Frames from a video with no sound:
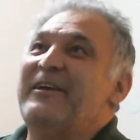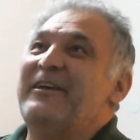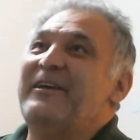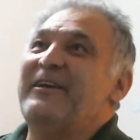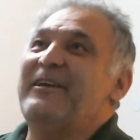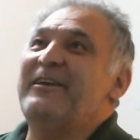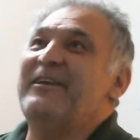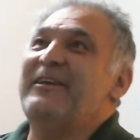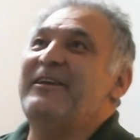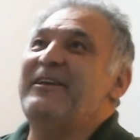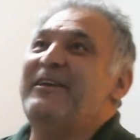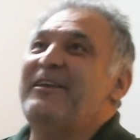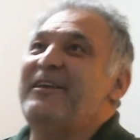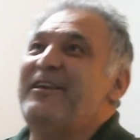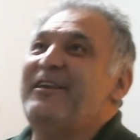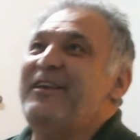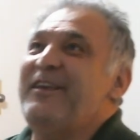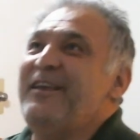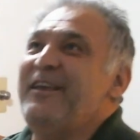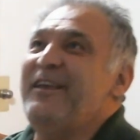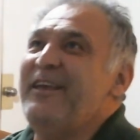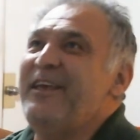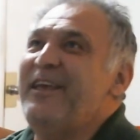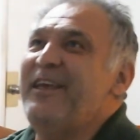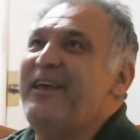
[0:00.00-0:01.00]

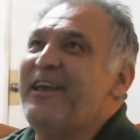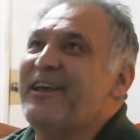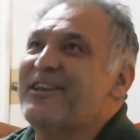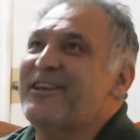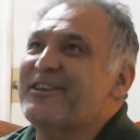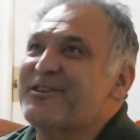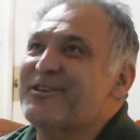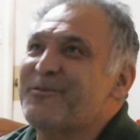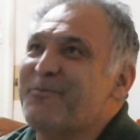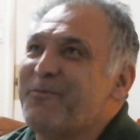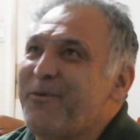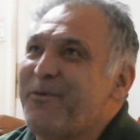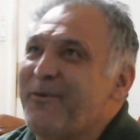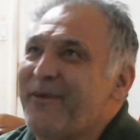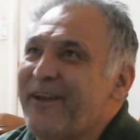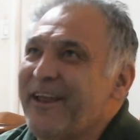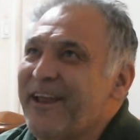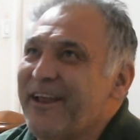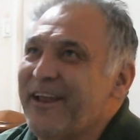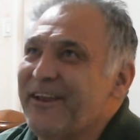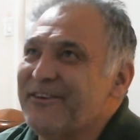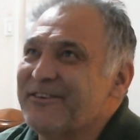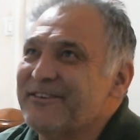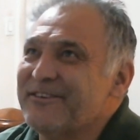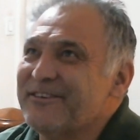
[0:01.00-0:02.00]
He
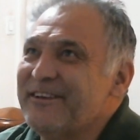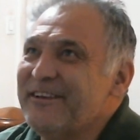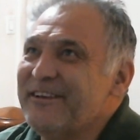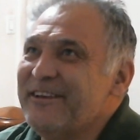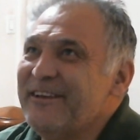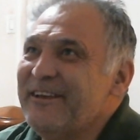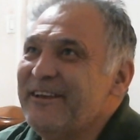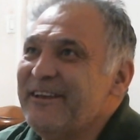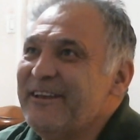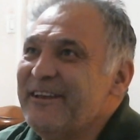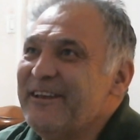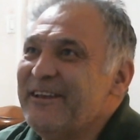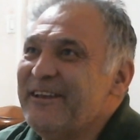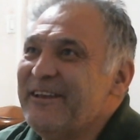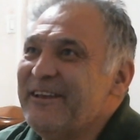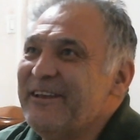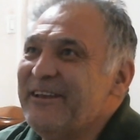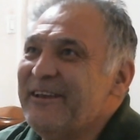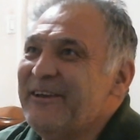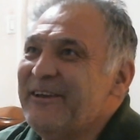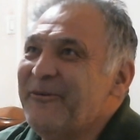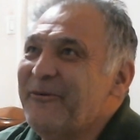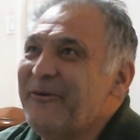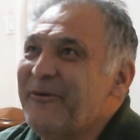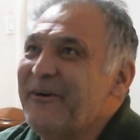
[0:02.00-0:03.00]
explains.
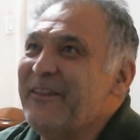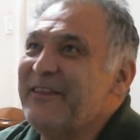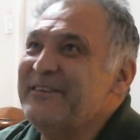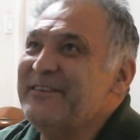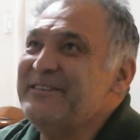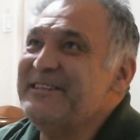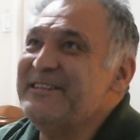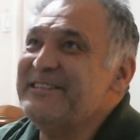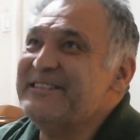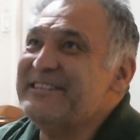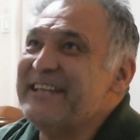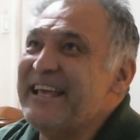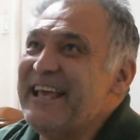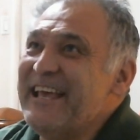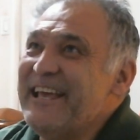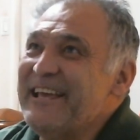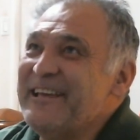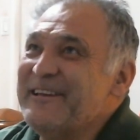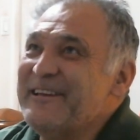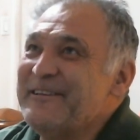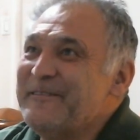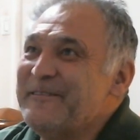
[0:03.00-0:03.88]
What does he say?